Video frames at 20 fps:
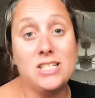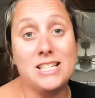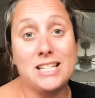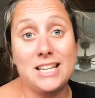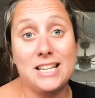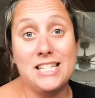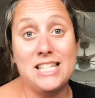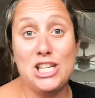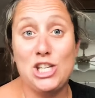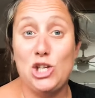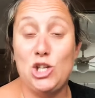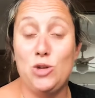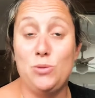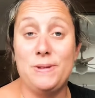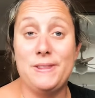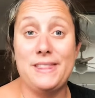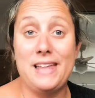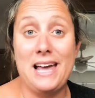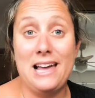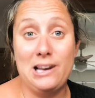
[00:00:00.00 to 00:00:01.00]
to continue with
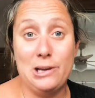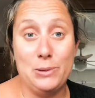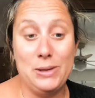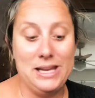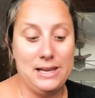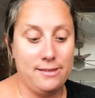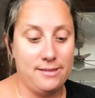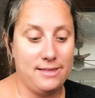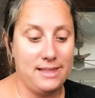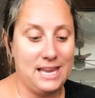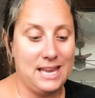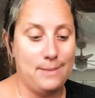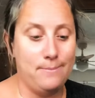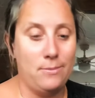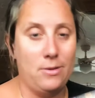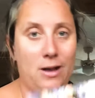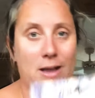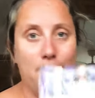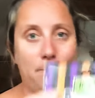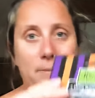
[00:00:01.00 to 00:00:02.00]
the Halloween theme,
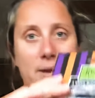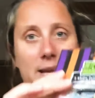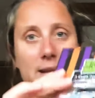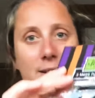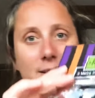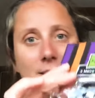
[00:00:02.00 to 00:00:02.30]
I picked